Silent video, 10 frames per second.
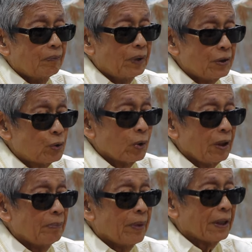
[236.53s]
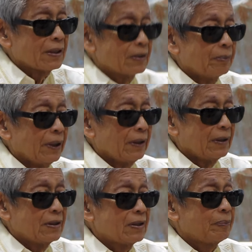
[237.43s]
virtually makes me
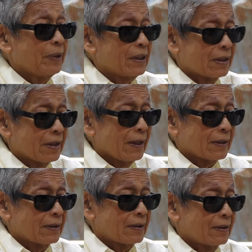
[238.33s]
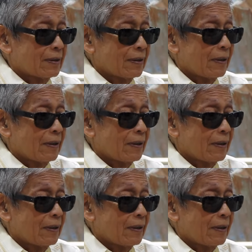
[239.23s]
speechless.